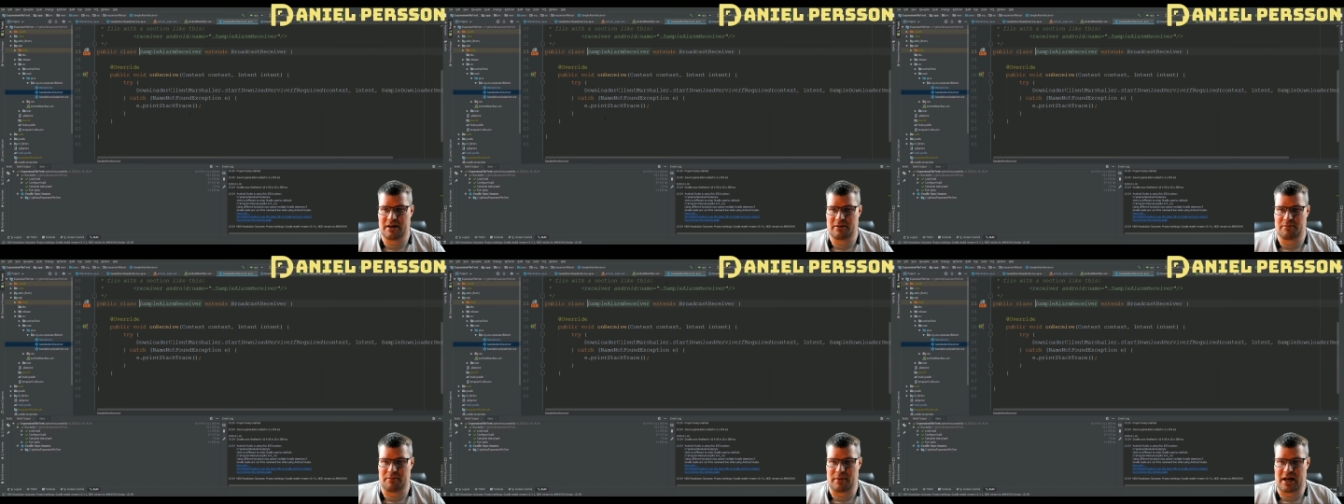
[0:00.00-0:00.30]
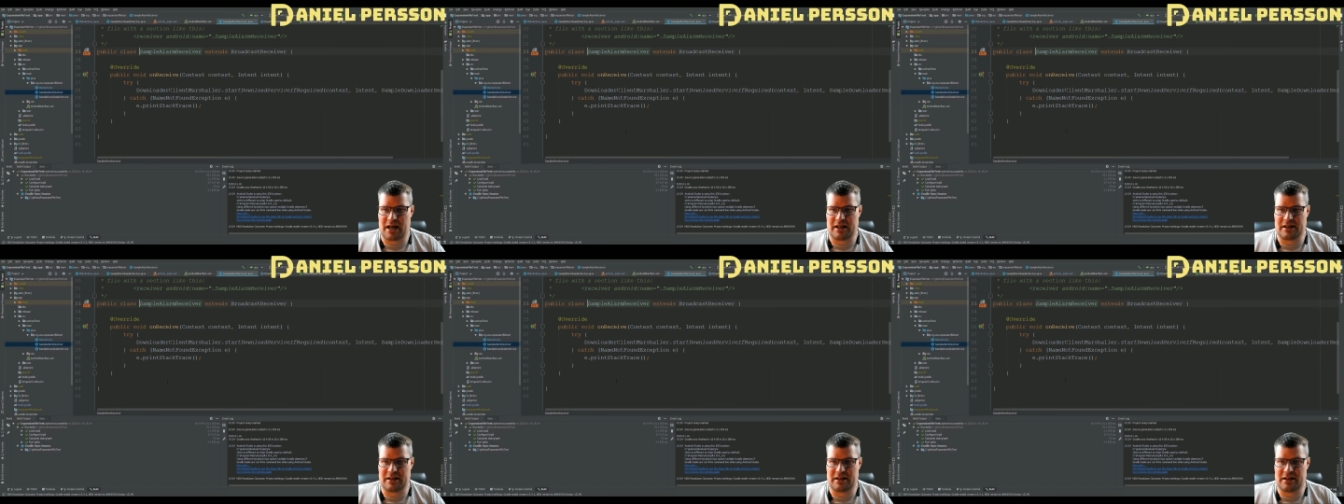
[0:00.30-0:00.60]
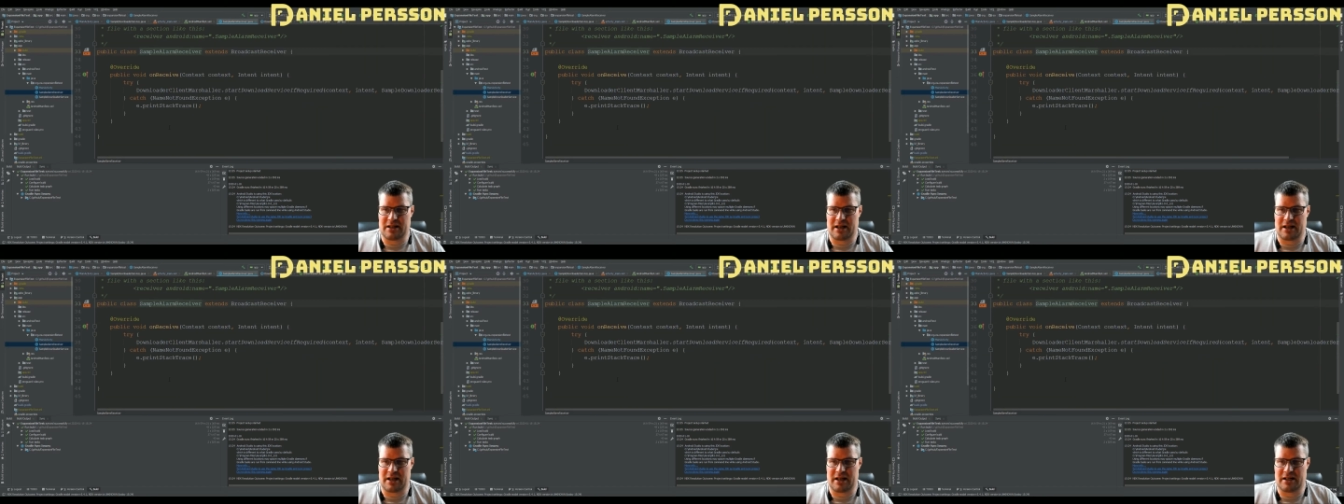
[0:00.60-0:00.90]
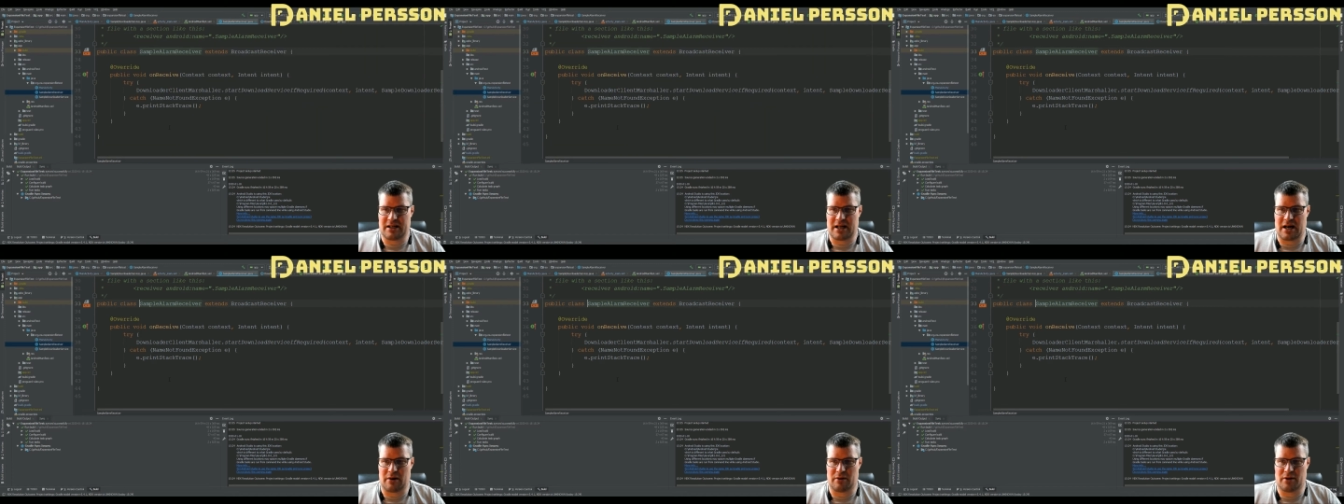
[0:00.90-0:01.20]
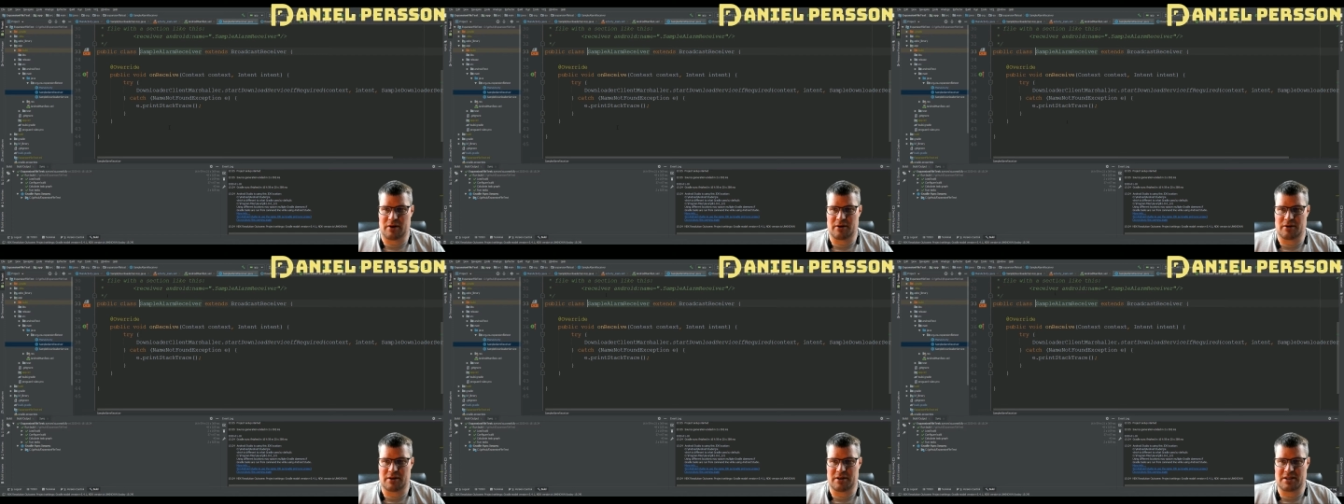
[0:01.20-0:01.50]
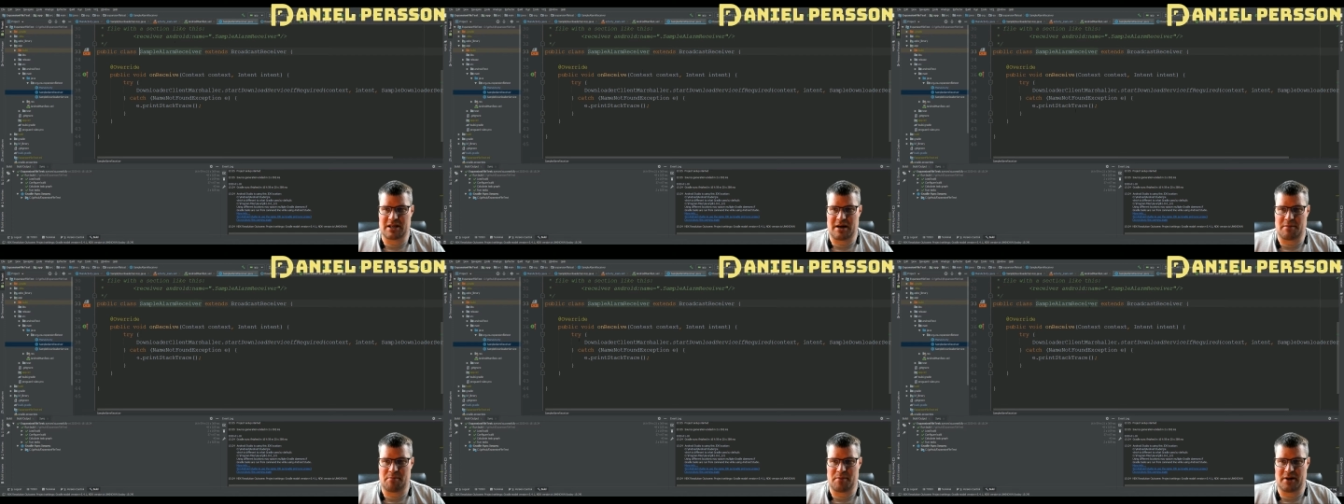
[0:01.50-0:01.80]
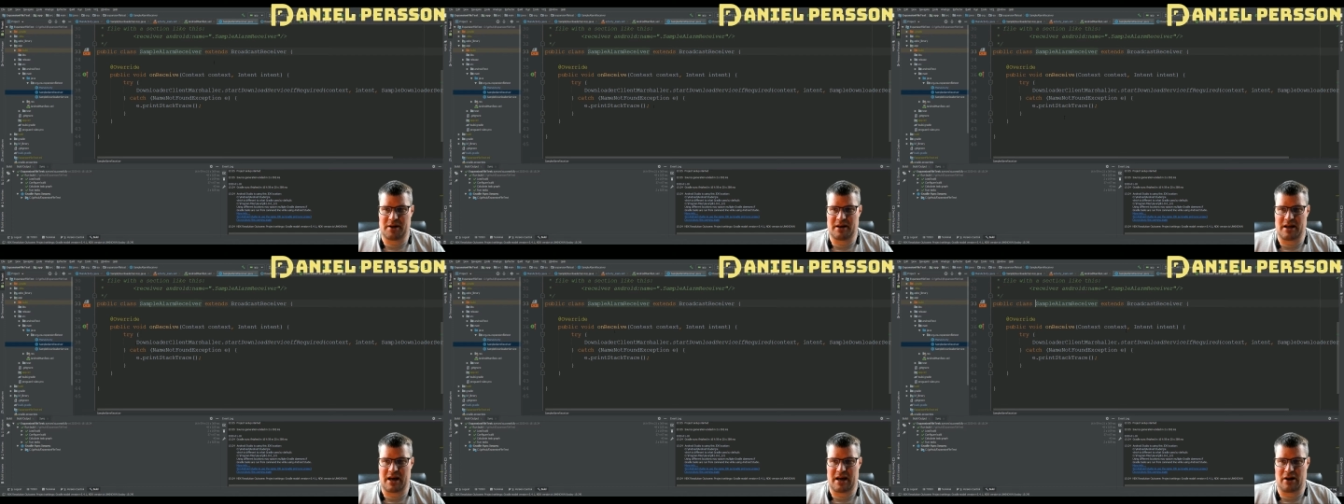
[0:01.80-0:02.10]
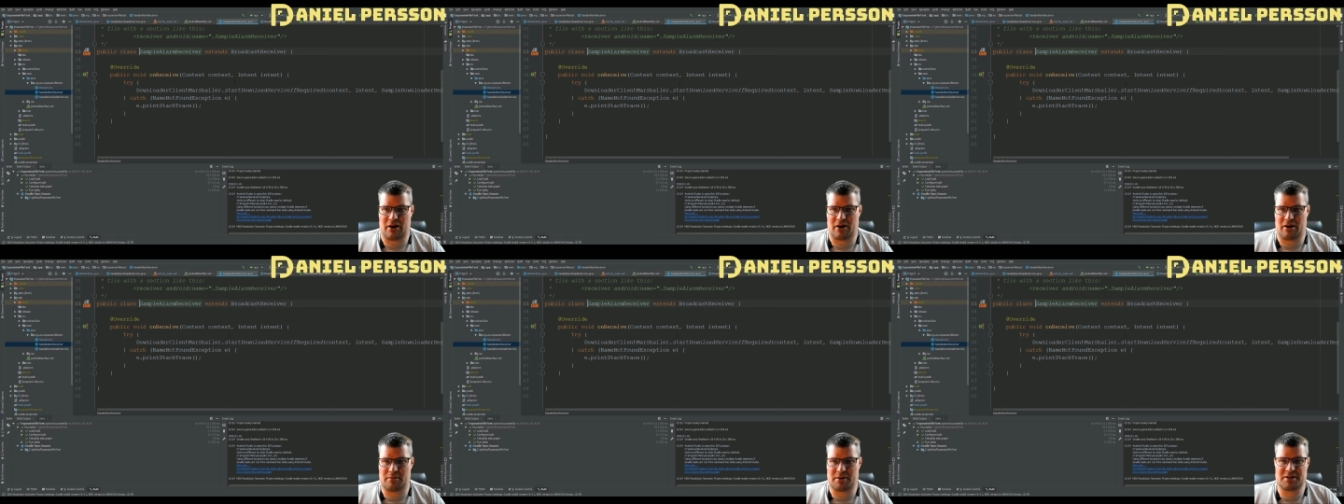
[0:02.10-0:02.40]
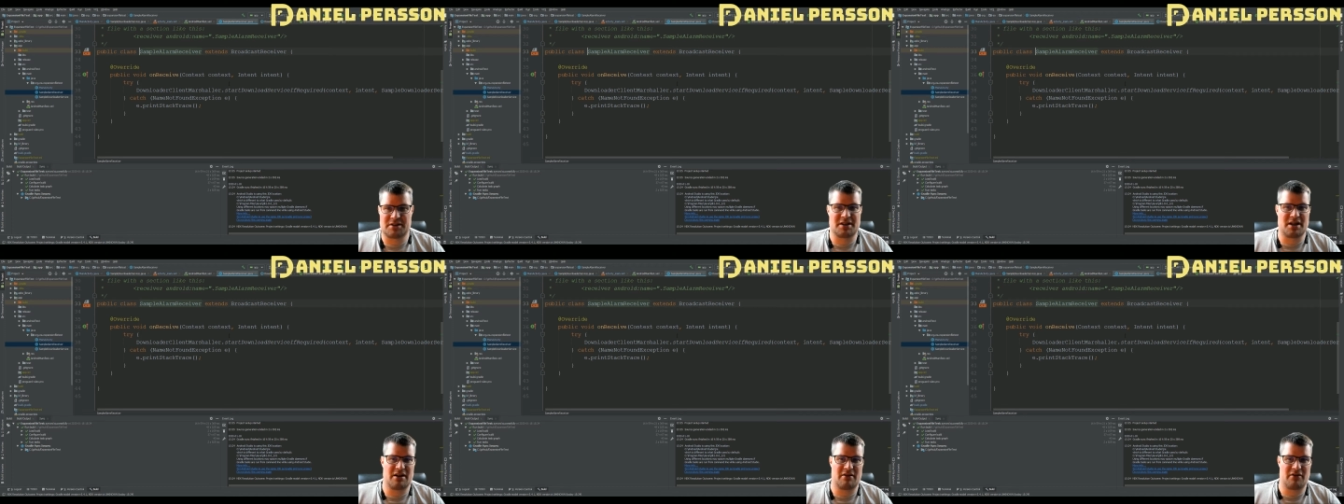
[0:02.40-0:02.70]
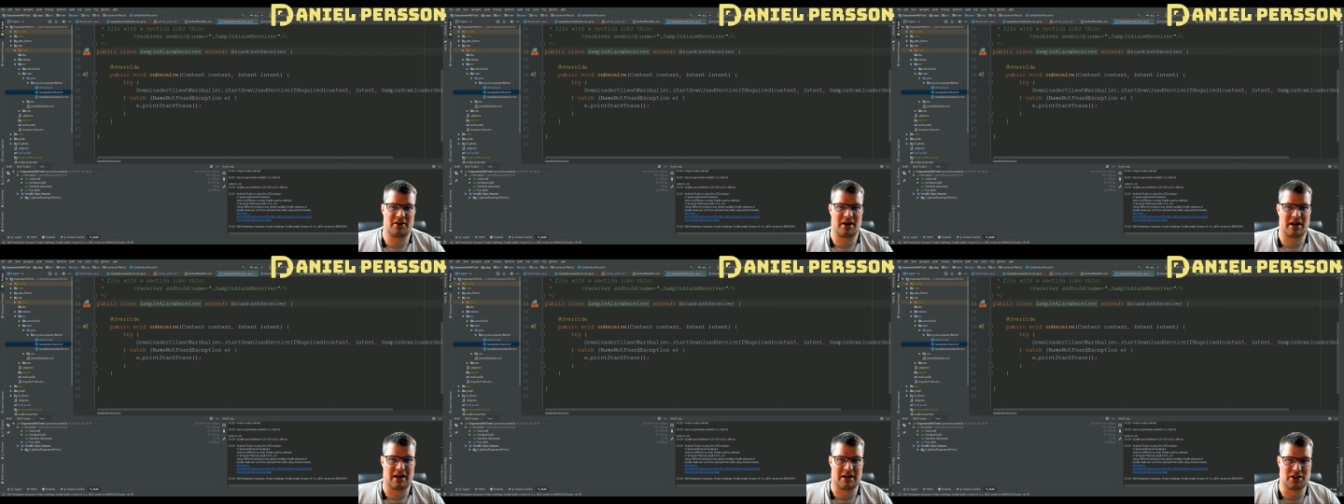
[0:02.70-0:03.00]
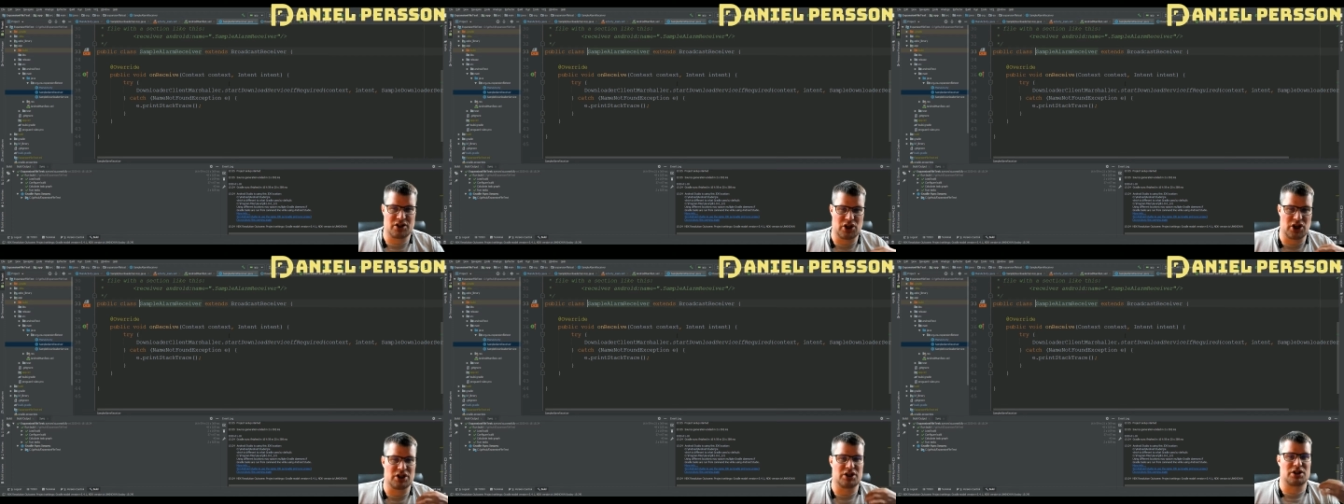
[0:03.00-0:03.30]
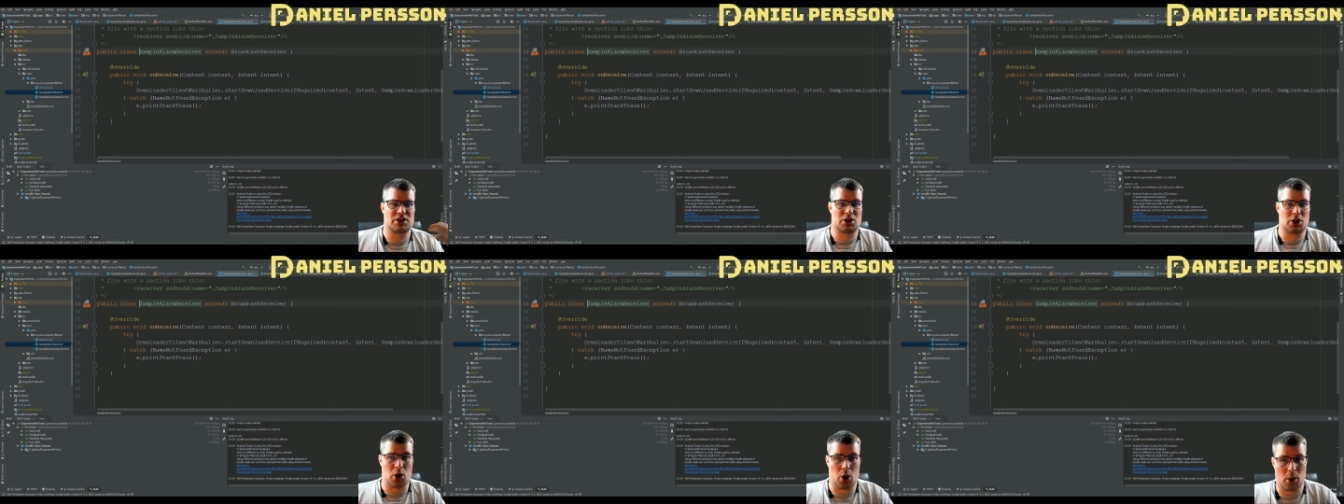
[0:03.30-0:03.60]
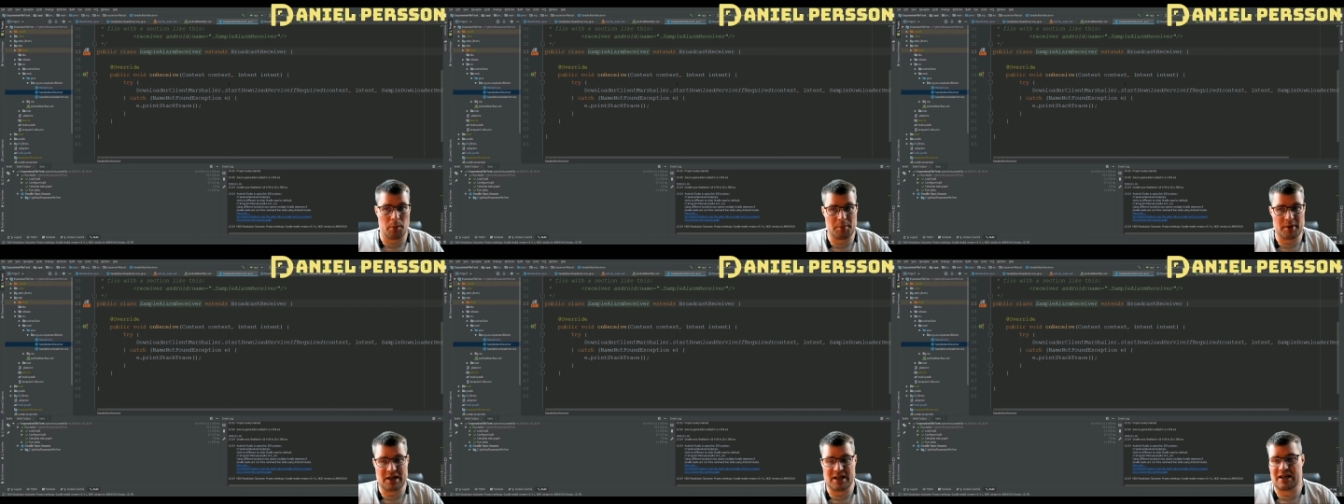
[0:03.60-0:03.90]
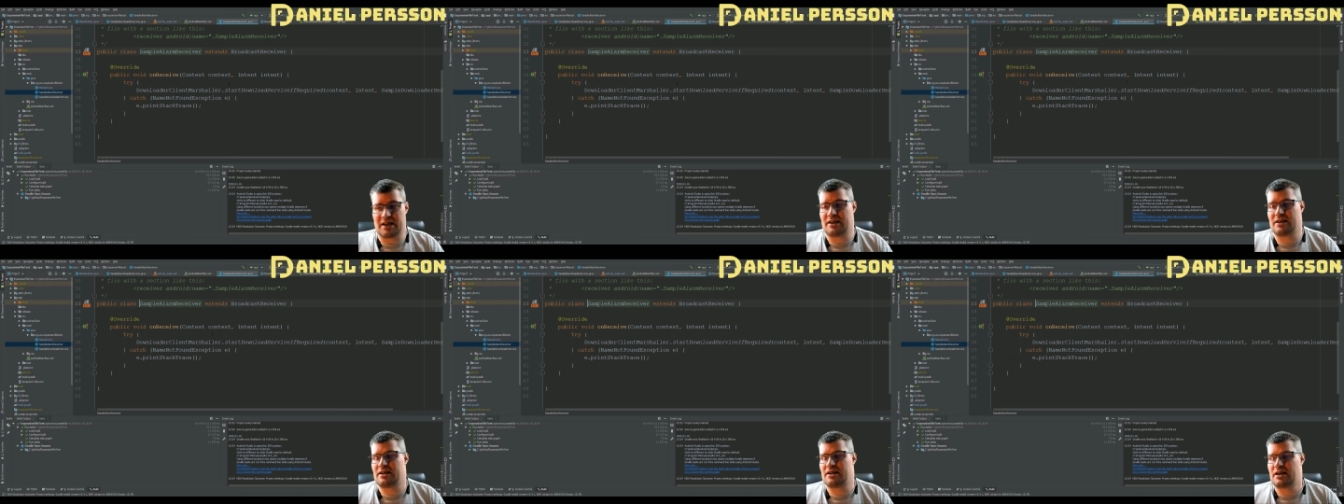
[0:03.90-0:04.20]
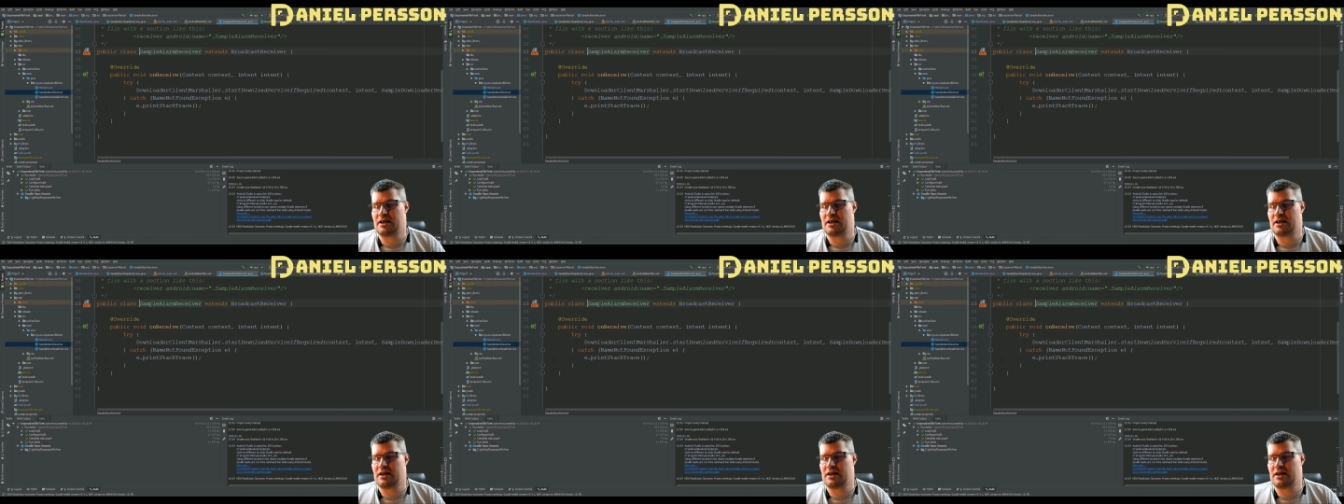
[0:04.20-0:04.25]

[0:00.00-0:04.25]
But uh, the download sample alarm receiver, I just copied in